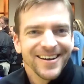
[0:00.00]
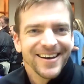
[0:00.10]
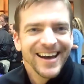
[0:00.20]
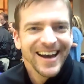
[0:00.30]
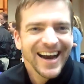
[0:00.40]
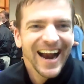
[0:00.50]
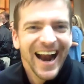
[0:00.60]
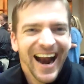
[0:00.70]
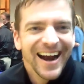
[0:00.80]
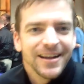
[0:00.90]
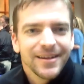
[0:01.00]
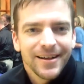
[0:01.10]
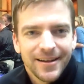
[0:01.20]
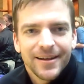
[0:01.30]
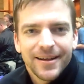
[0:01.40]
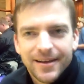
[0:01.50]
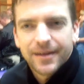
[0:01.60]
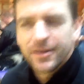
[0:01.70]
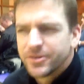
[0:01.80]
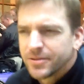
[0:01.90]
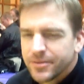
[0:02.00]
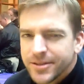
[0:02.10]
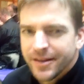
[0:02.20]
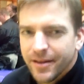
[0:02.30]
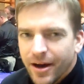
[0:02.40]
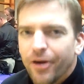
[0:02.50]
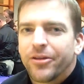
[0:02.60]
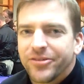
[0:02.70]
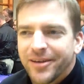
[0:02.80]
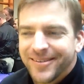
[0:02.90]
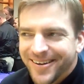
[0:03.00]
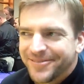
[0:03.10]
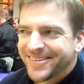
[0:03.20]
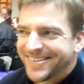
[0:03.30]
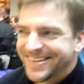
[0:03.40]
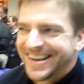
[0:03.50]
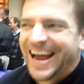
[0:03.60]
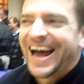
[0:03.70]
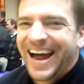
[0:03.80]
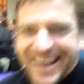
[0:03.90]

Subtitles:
Oh, Shaq. I mean, how excited are you about some of the? Oh, stop.